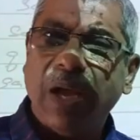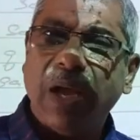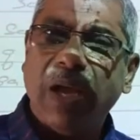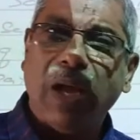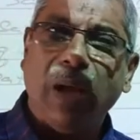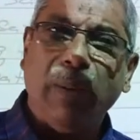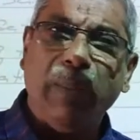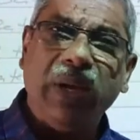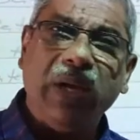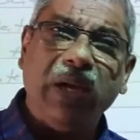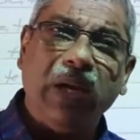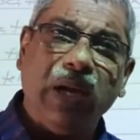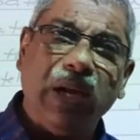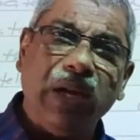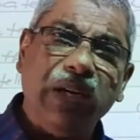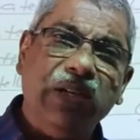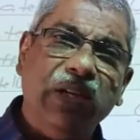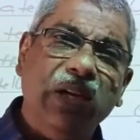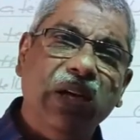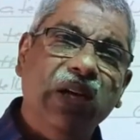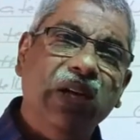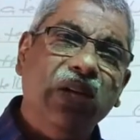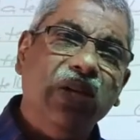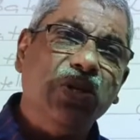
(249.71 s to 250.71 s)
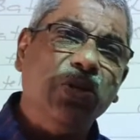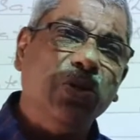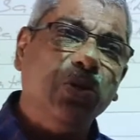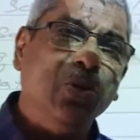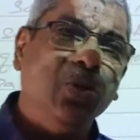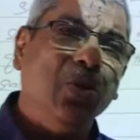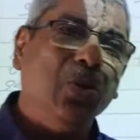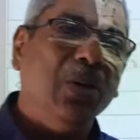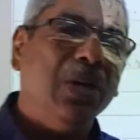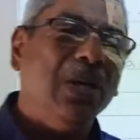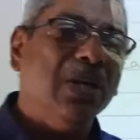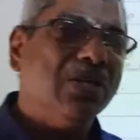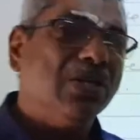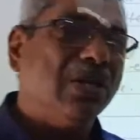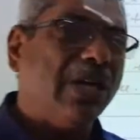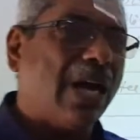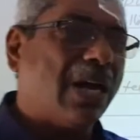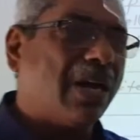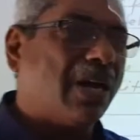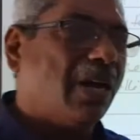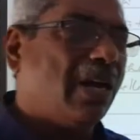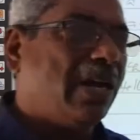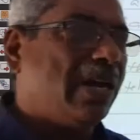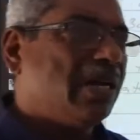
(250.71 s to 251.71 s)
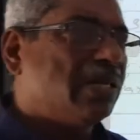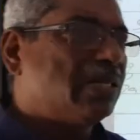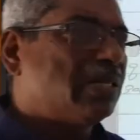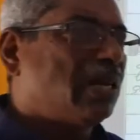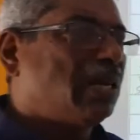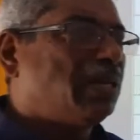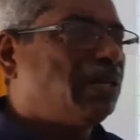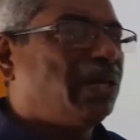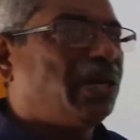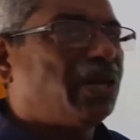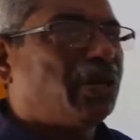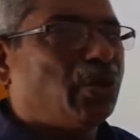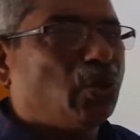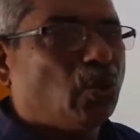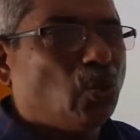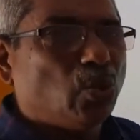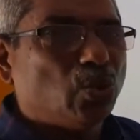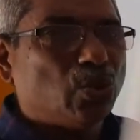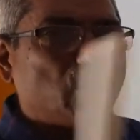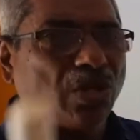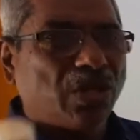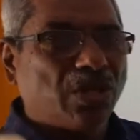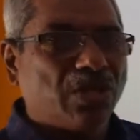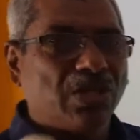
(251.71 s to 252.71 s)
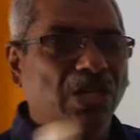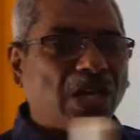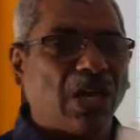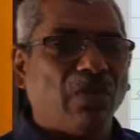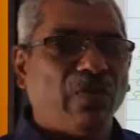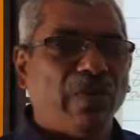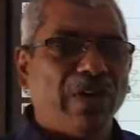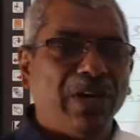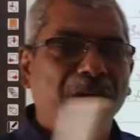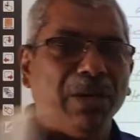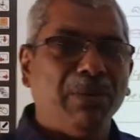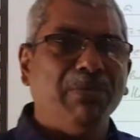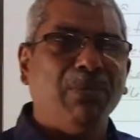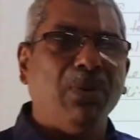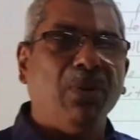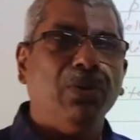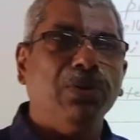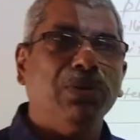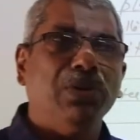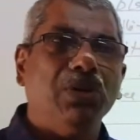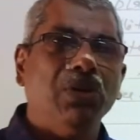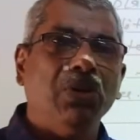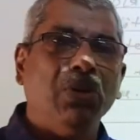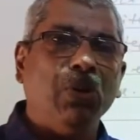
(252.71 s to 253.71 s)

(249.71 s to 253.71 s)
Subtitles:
Am I correct? So satellites and their uses are very important.